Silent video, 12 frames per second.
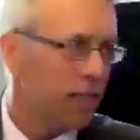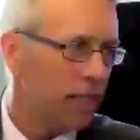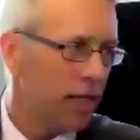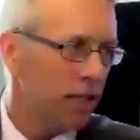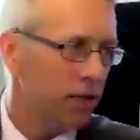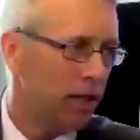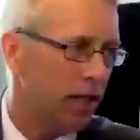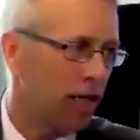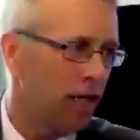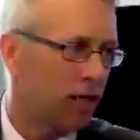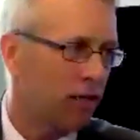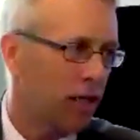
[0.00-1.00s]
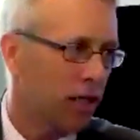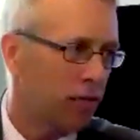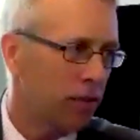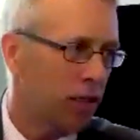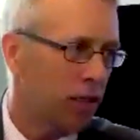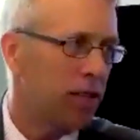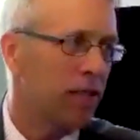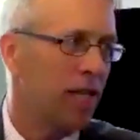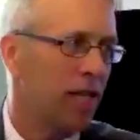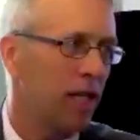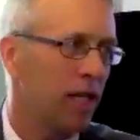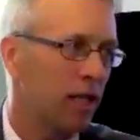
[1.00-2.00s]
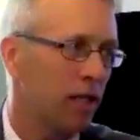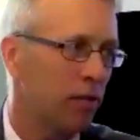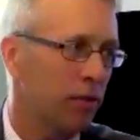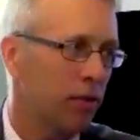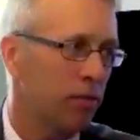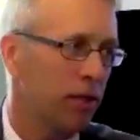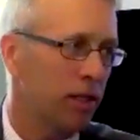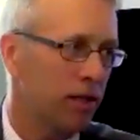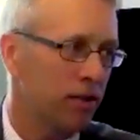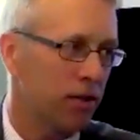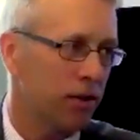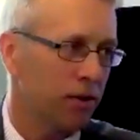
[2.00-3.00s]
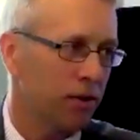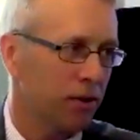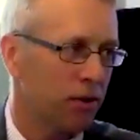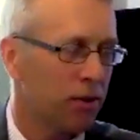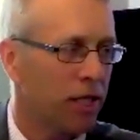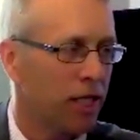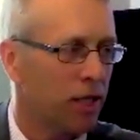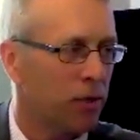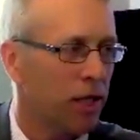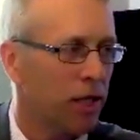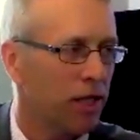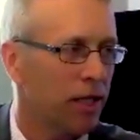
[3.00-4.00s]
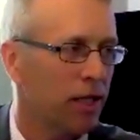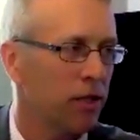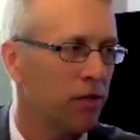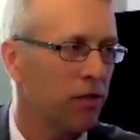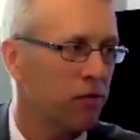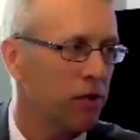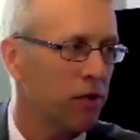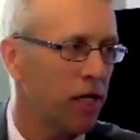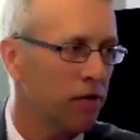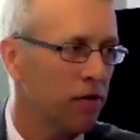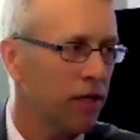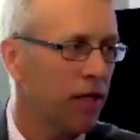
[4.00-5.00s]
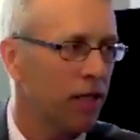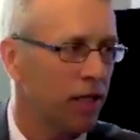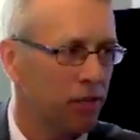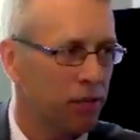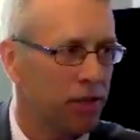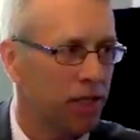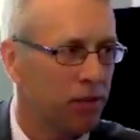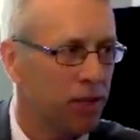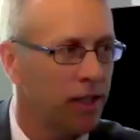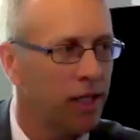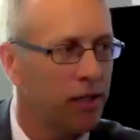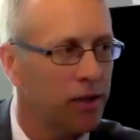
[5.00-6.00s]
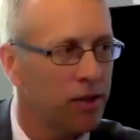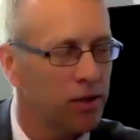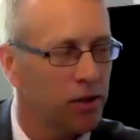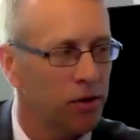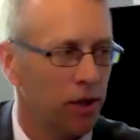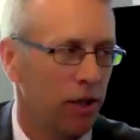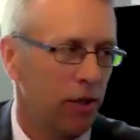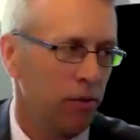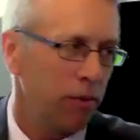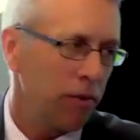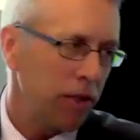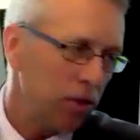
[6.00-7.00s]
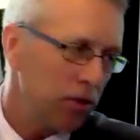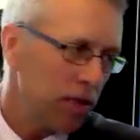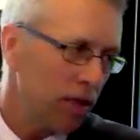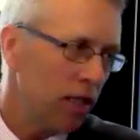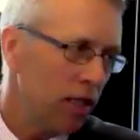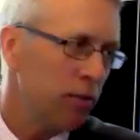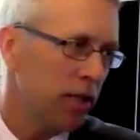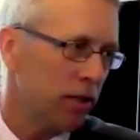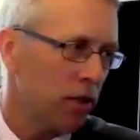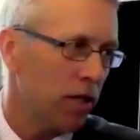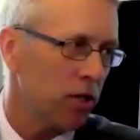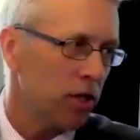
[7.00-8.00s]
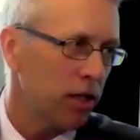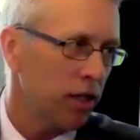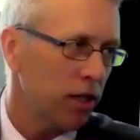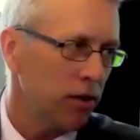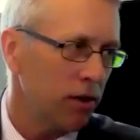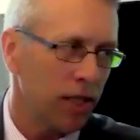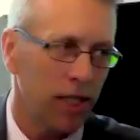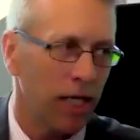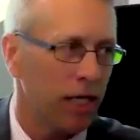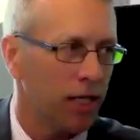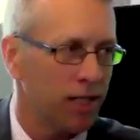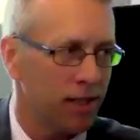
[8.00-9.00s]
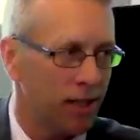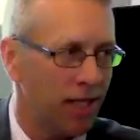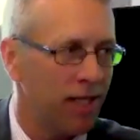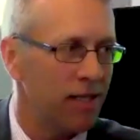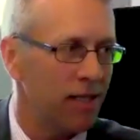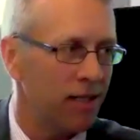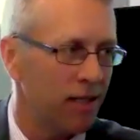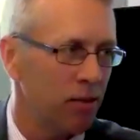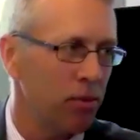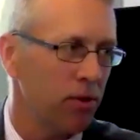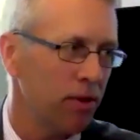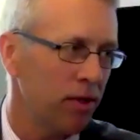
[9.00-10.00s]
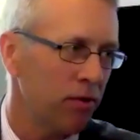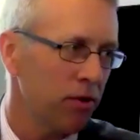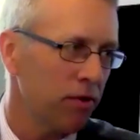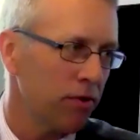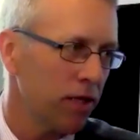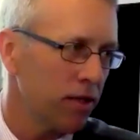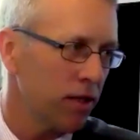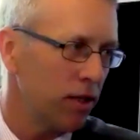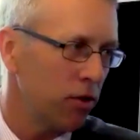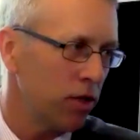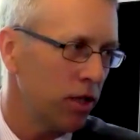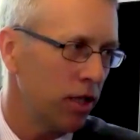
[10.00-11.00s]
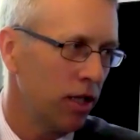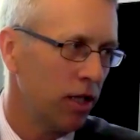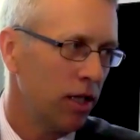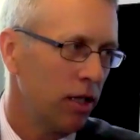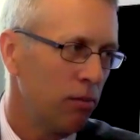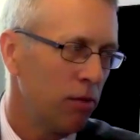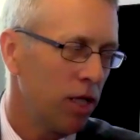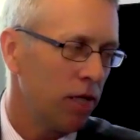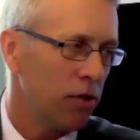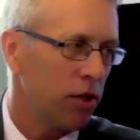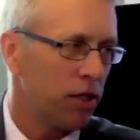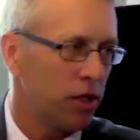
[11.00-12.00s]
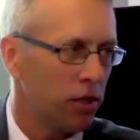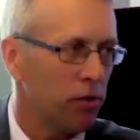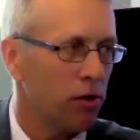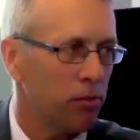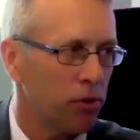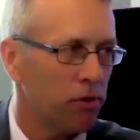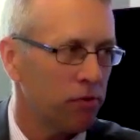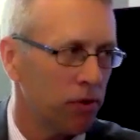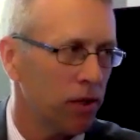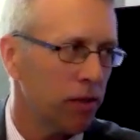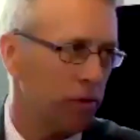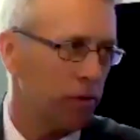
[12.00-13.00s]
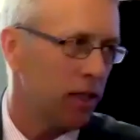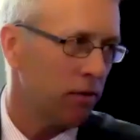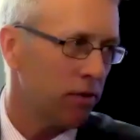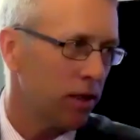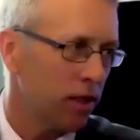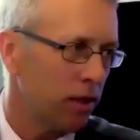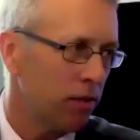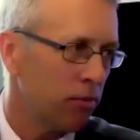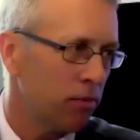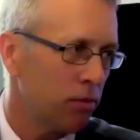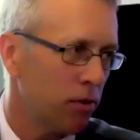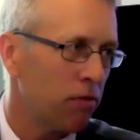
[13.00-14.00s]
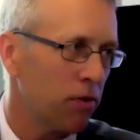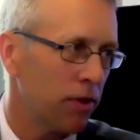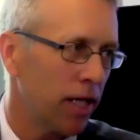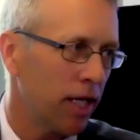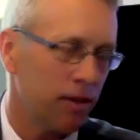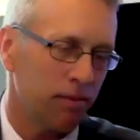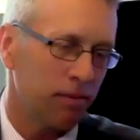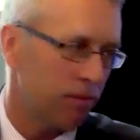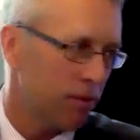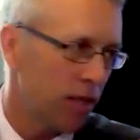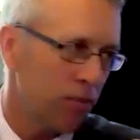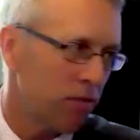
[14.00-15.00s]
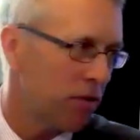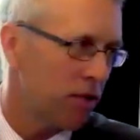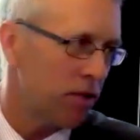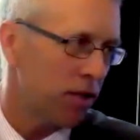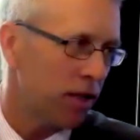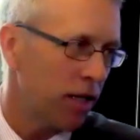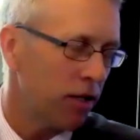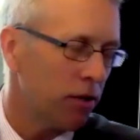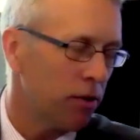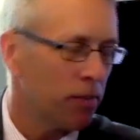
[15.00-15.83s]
the day, their net asset value might be decaying a little bit because they're buying a bond at 105 and getting it redeemed at 100. So we would use a little bit of caution there. Again, it's an easy, simple, diversified solution, but if you can do your own portfolio, we'd definitely prefer that and skip the fees altogether.